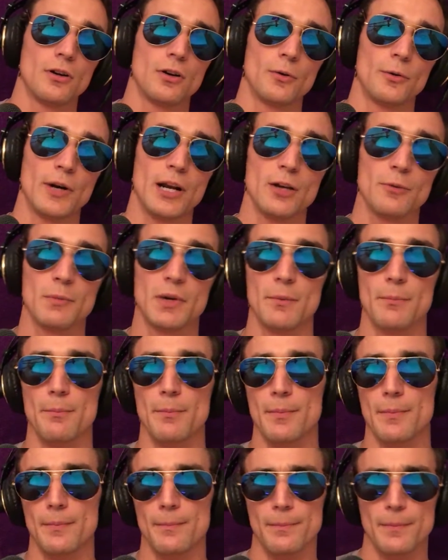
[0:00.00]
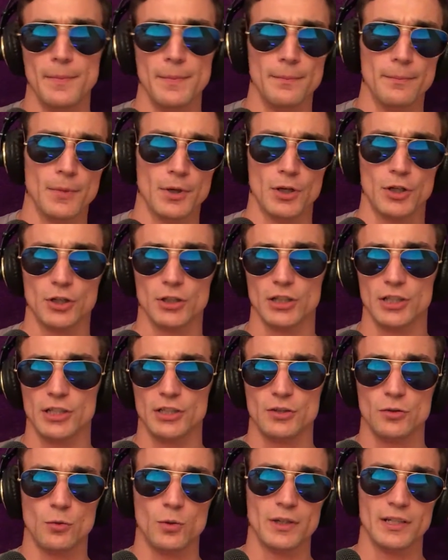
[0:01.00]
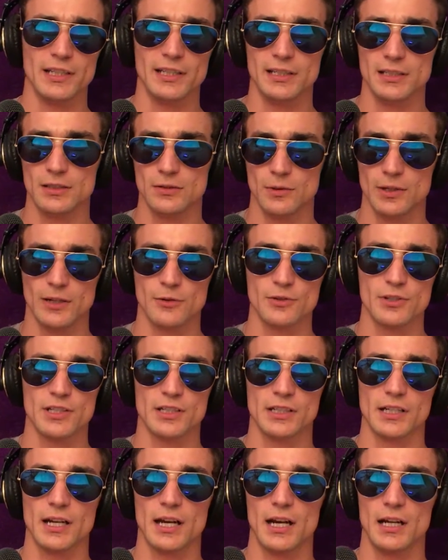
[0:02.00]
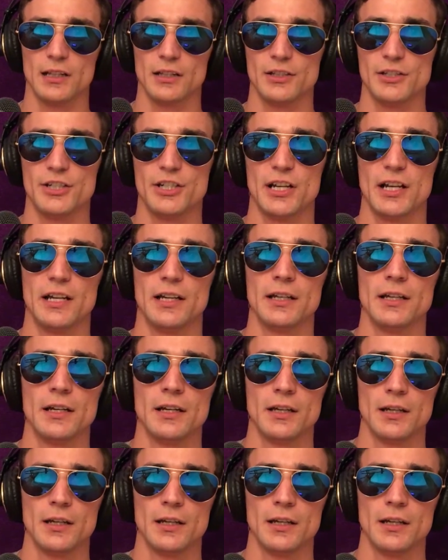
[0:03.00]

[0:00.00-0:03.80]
around my early 20s, when I was in college, I